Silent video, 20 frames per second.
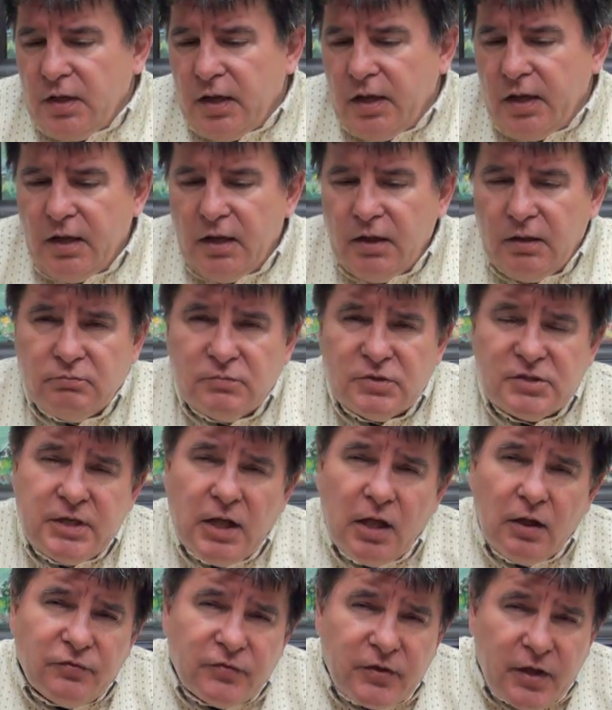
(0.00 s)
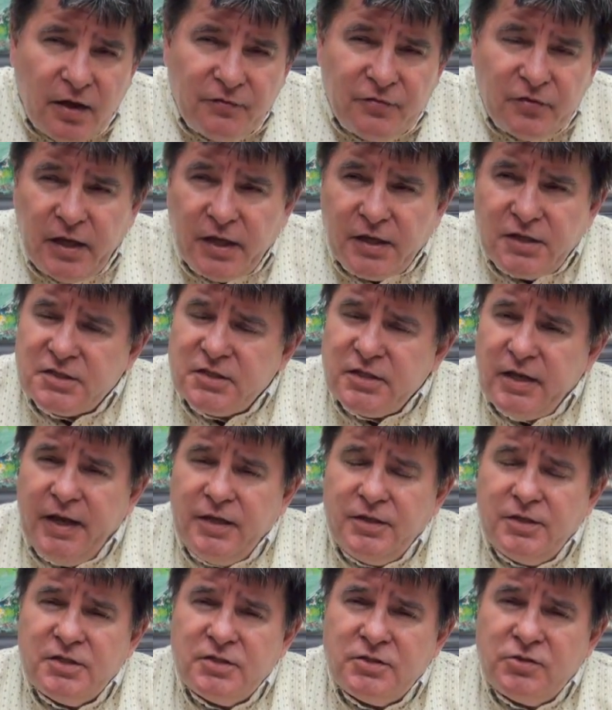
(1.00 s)
um, self-governing
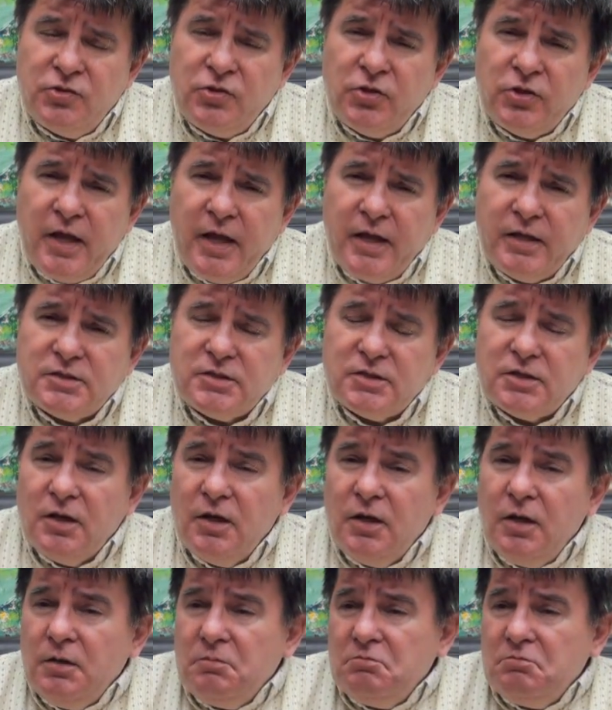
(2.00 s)
status to Donetsk?